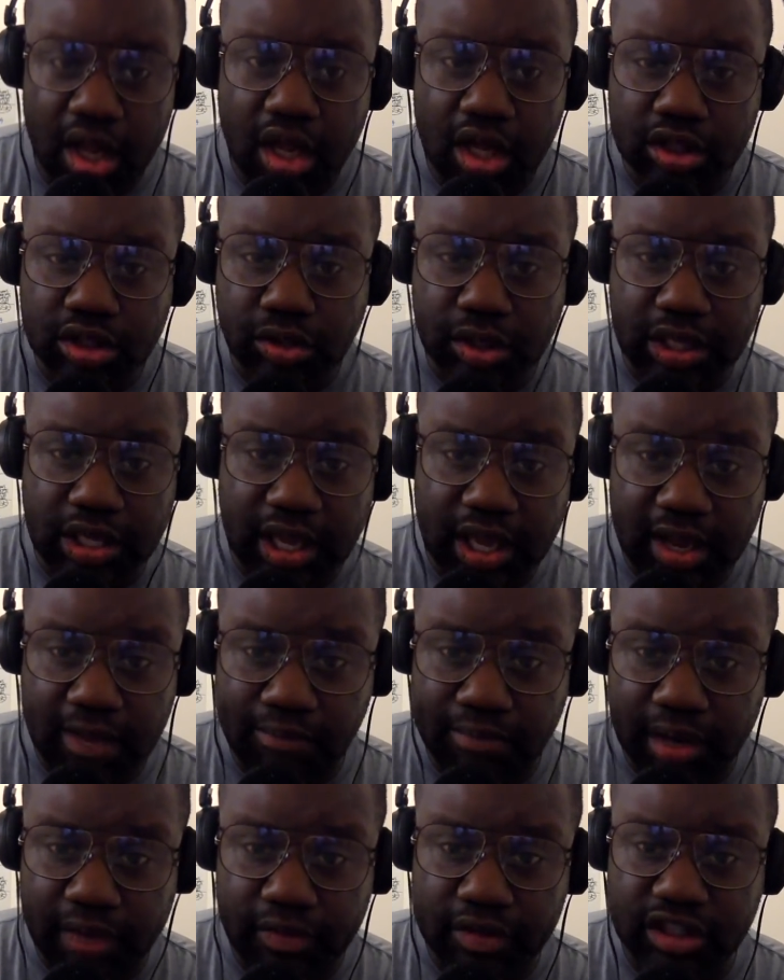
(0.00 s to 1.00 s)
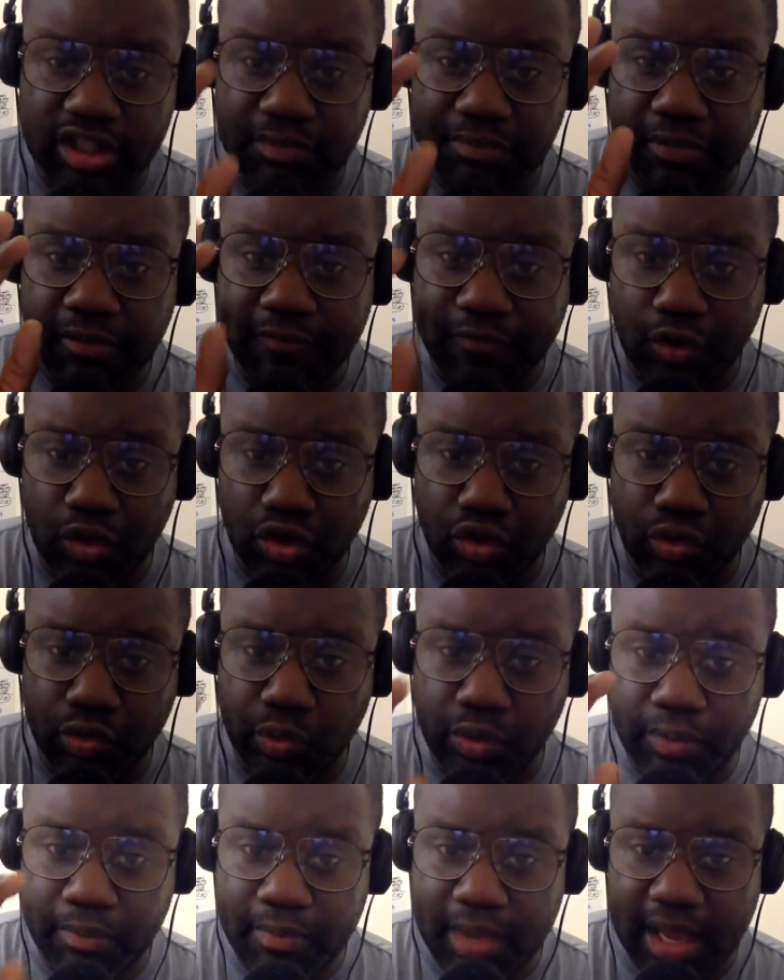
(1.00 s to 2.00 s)
So again, brothers, the buffoonery
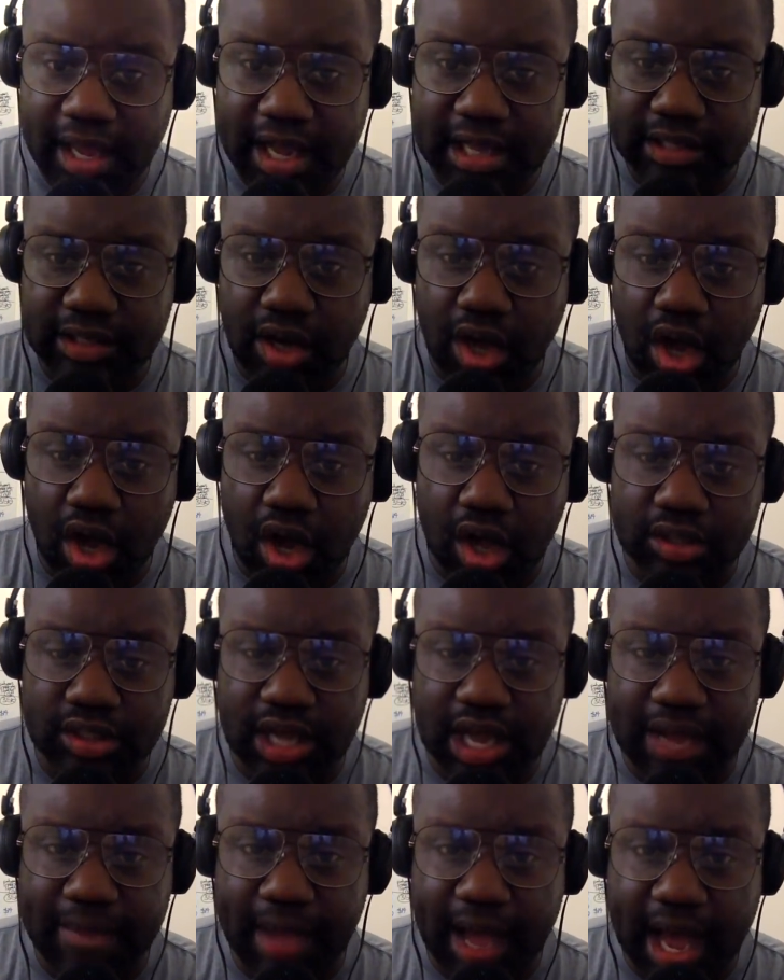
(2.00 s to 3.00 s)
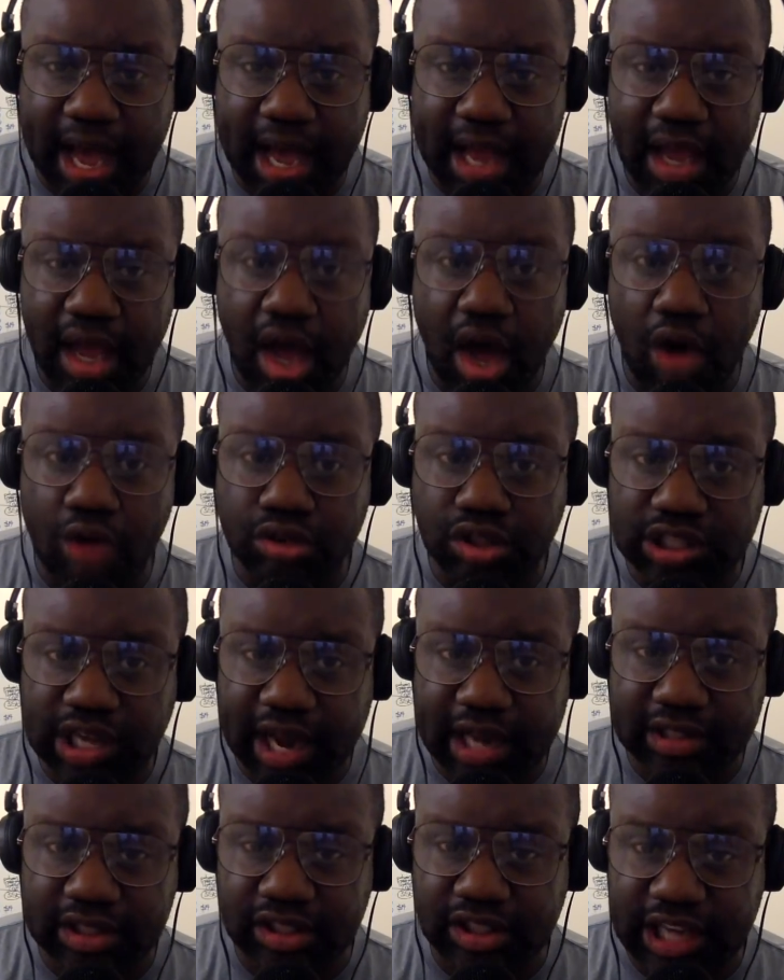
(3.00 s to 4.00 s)
remains at an all-time high. Oh, shout
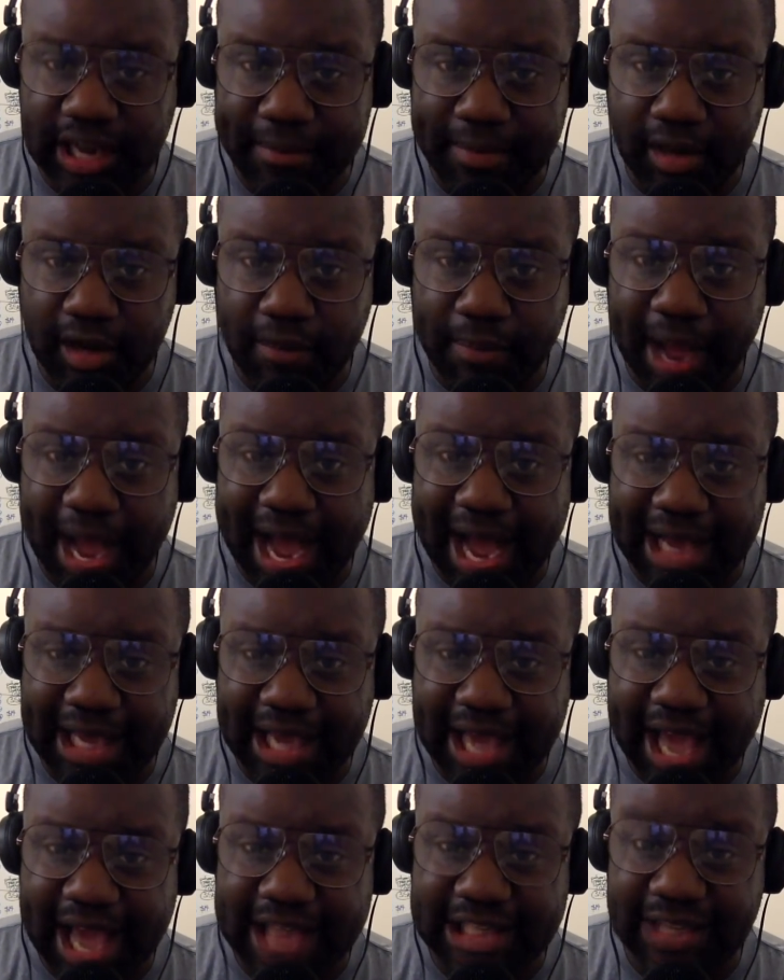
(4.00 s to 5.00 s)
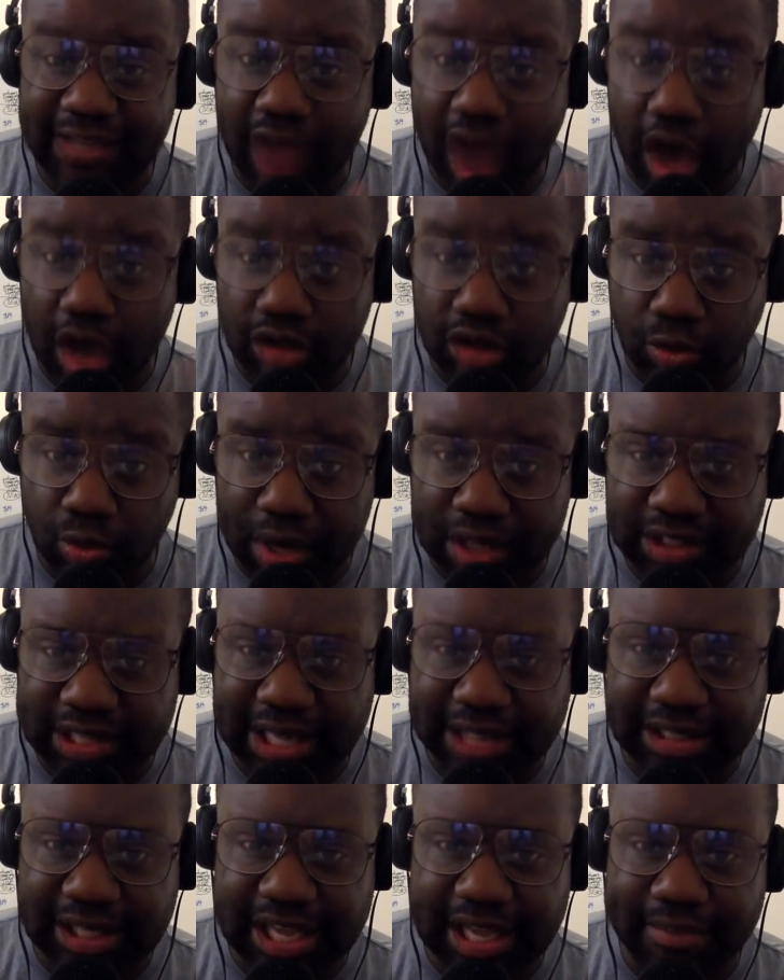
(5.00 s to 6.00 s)
out to Jay Miller Podcast. I've also reached
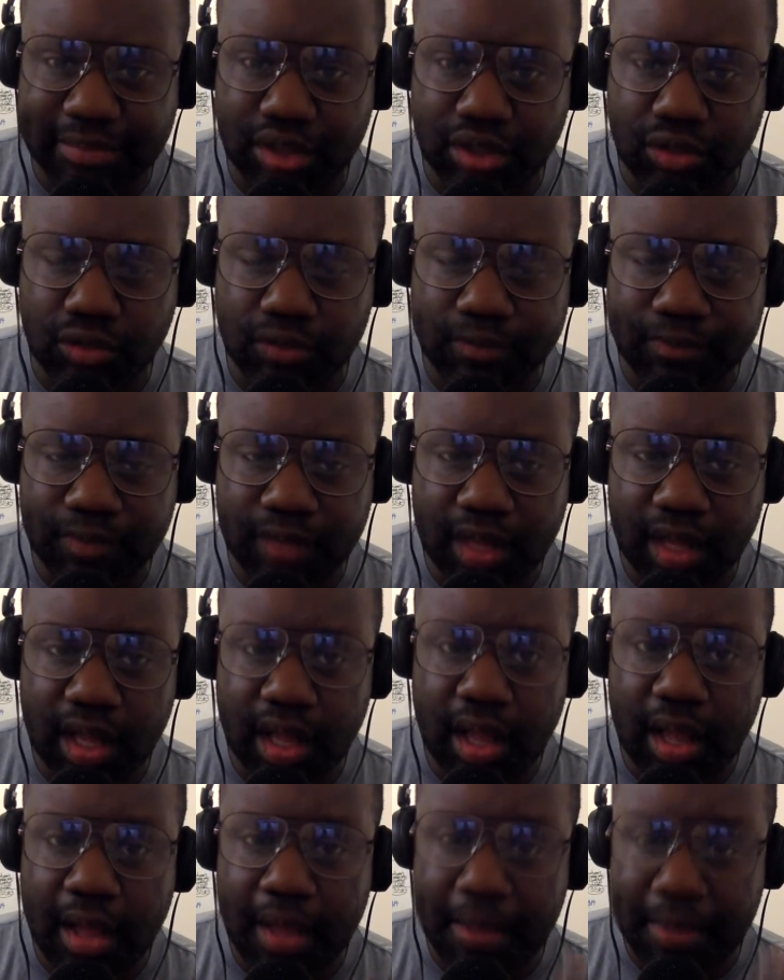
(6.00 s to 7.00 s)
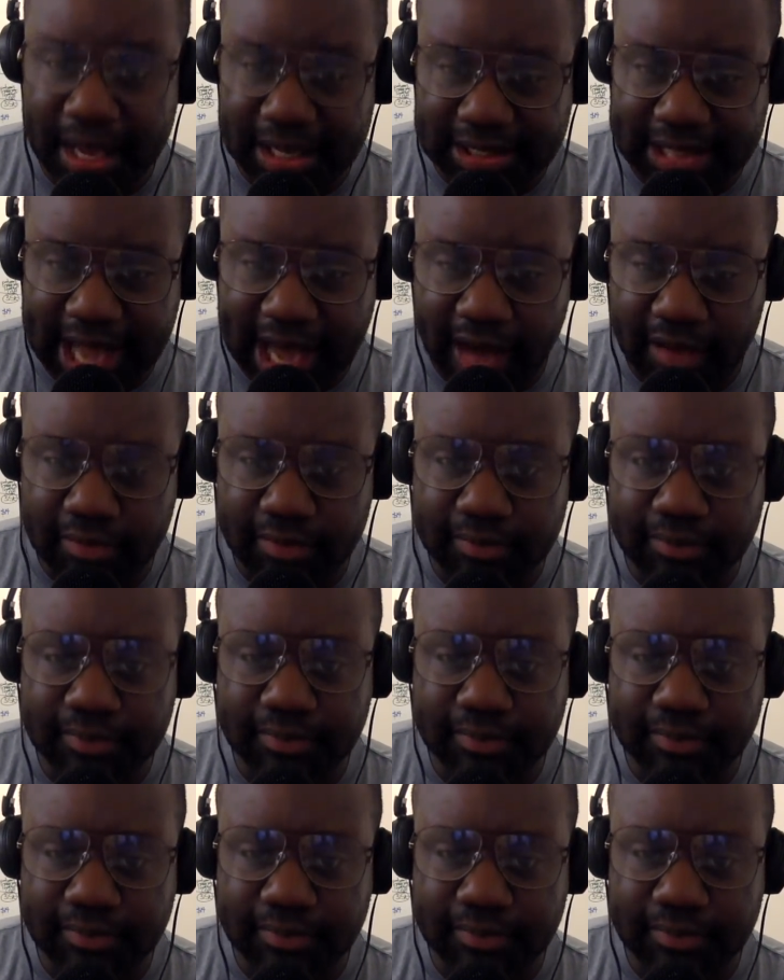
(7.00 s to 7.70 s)
out to him too. Peace out.